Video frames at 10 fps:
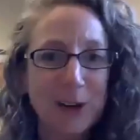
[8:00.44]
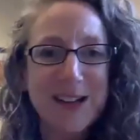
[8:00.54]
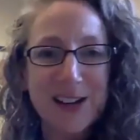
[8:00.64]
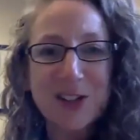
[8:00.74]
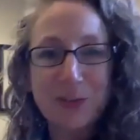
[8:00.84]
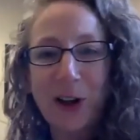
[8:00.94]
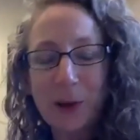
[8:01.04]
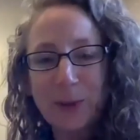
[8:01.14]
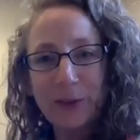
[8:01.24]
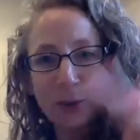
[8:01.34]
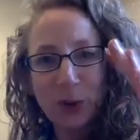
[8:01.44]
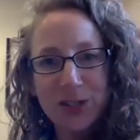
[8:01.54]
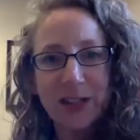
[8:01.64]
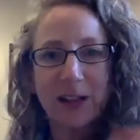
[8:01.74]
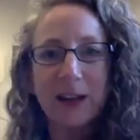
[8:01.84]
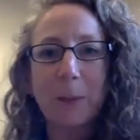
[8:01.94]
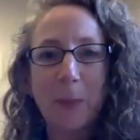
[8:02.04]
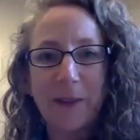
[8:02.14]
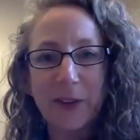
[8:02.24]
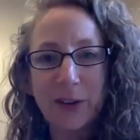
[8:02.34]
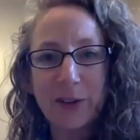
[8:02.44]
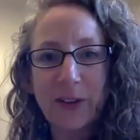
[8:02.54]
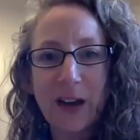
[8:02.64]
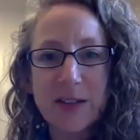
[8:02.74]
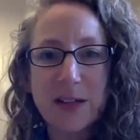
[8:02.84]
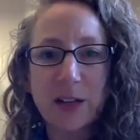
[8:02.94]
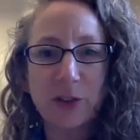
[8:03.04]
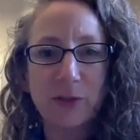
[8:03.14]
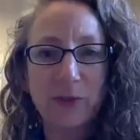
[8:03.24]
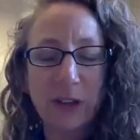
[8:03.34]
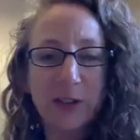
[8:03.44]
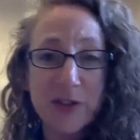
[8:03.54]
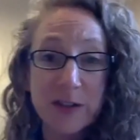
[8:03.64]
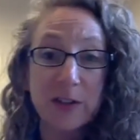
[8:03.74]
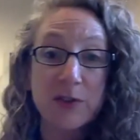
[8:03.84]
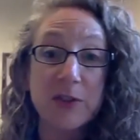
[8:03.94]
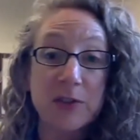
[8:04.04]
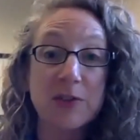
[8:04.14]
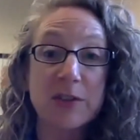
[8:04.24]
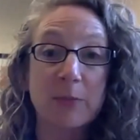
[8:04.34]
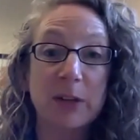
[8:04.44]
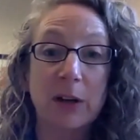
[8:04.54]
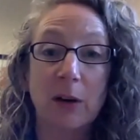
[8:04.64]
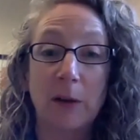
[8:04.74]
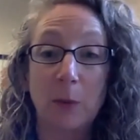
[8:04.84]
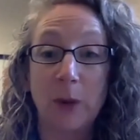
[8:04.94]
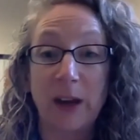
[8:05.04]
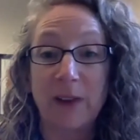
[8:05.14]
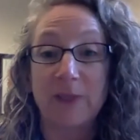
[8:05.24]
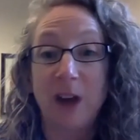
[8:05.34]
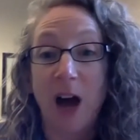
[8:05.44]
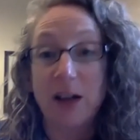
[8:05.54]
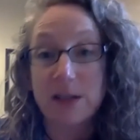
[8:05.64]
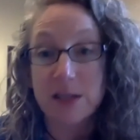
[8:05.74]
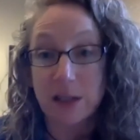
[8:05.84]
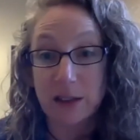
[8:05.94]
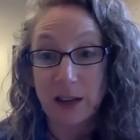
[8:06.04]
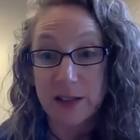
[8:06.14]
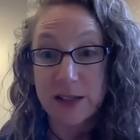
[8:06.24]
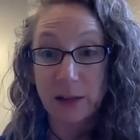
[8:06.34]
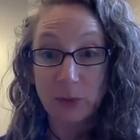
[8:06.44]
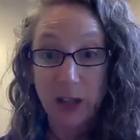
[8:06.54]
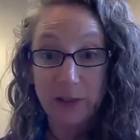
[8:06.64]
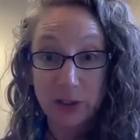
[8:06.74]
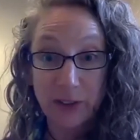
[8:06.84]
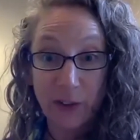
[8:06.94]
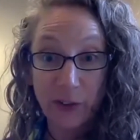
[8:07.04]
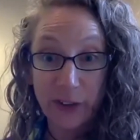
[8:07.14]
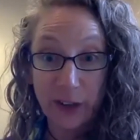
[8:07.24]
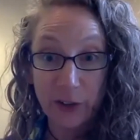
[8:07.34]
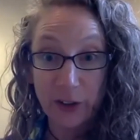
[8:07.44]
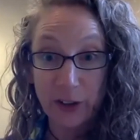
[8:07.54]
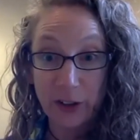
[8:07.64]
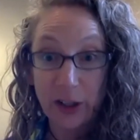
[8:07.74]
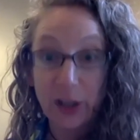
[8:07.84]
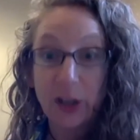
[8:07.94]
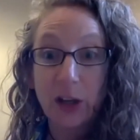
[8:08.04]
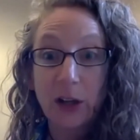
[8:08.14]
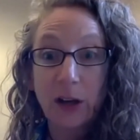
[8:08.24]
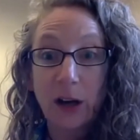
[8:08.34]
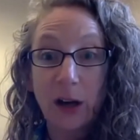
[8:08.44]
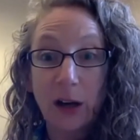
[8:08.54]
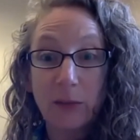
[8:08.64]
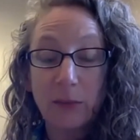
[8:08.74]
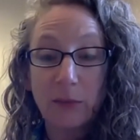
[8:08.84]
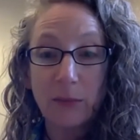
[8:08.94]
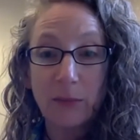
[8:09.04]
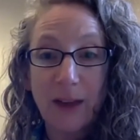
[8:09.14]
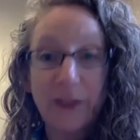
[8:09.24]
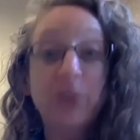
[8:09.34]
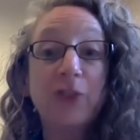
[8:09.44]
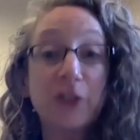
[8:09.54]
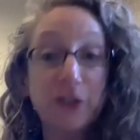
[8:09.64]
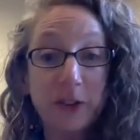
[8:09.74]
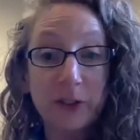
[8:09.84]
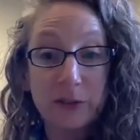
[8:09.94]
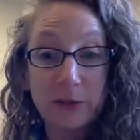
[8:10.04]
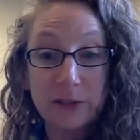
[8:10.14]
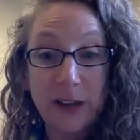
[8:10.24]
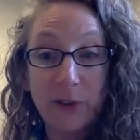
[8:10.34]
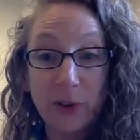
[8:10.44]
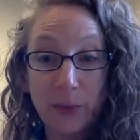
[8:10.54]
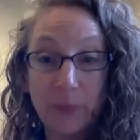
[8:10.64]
to actually follow up, given what you're saying about the hesitation for legislators to do something on. We have not seen that same level of hesitation at the judicial level.